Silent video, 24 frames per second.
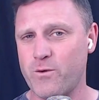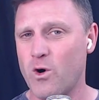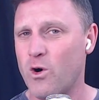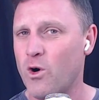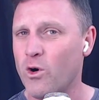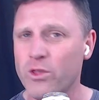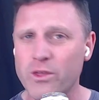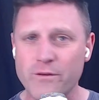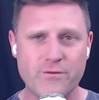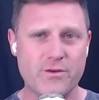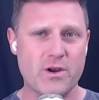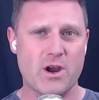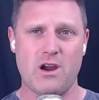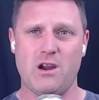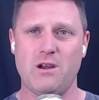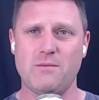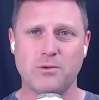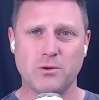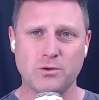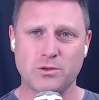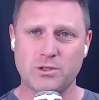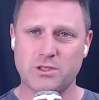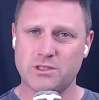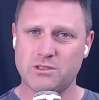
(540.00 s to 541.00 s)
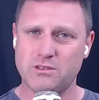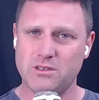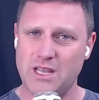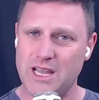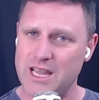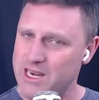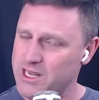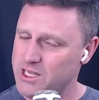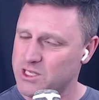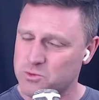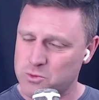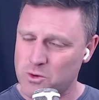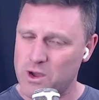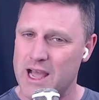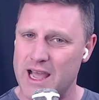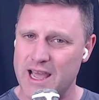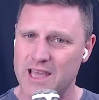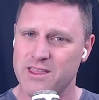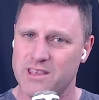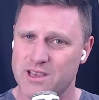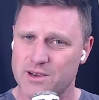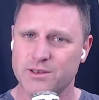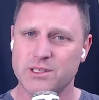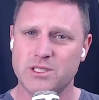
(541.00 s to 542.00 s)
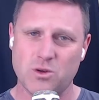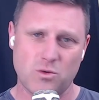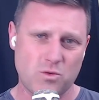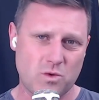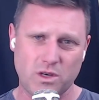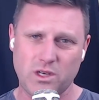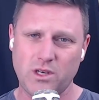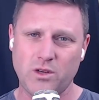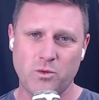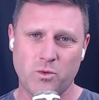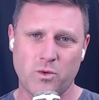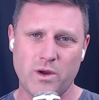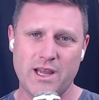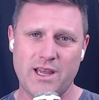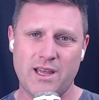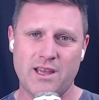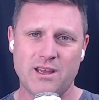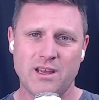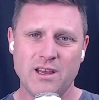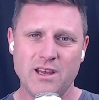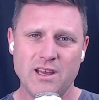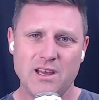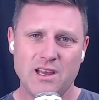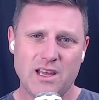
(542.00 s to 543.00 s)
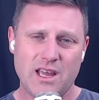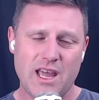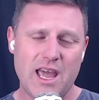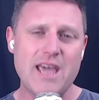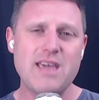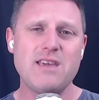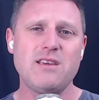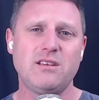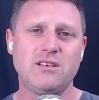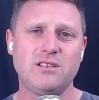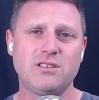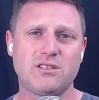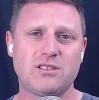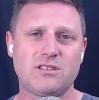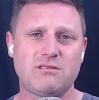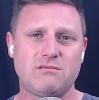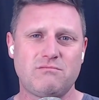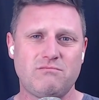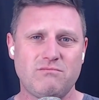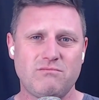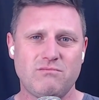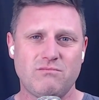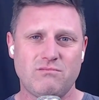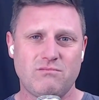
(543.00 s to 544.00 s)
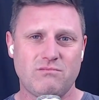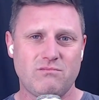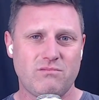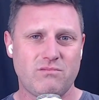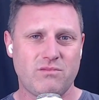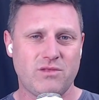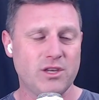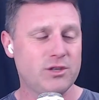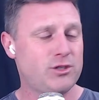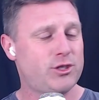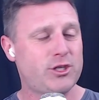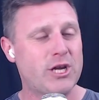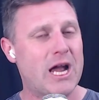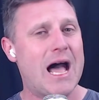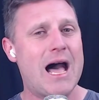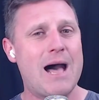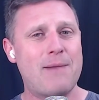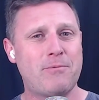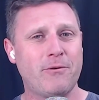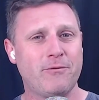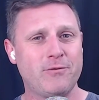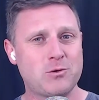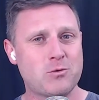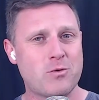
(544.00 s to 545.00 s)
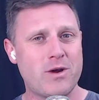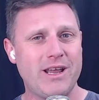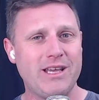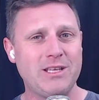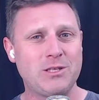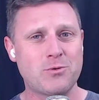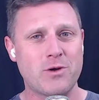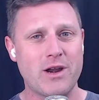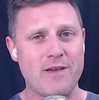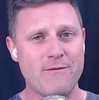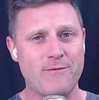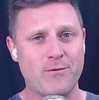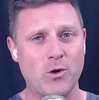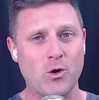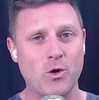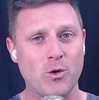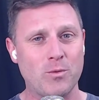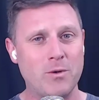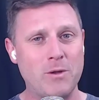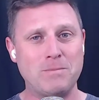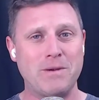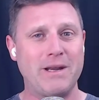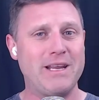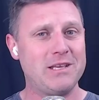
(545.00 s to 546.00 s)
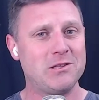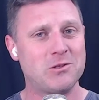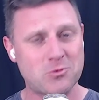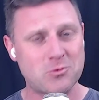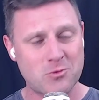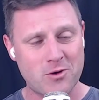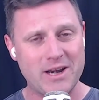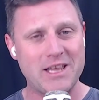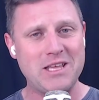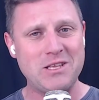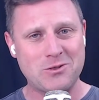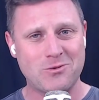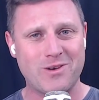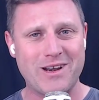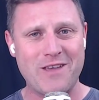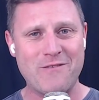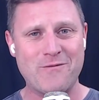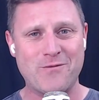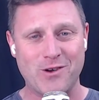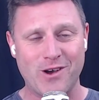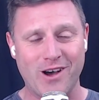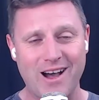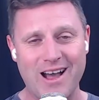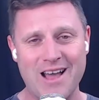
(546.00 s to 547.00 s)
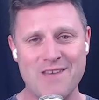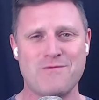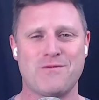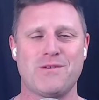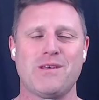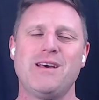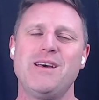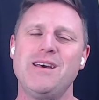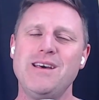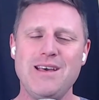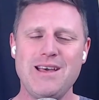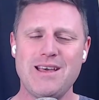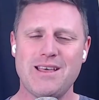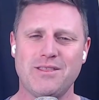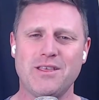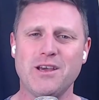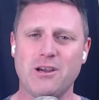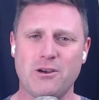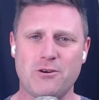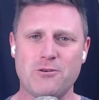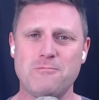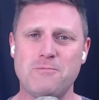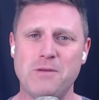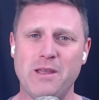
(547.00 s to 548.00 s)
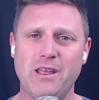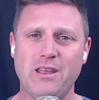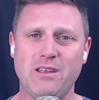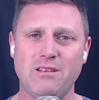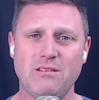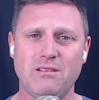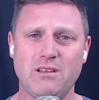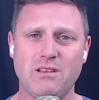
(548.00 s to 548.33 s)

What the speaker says: all the variables hit his way, there is a world where he is the Sharp of 2024, but in 2025, that could be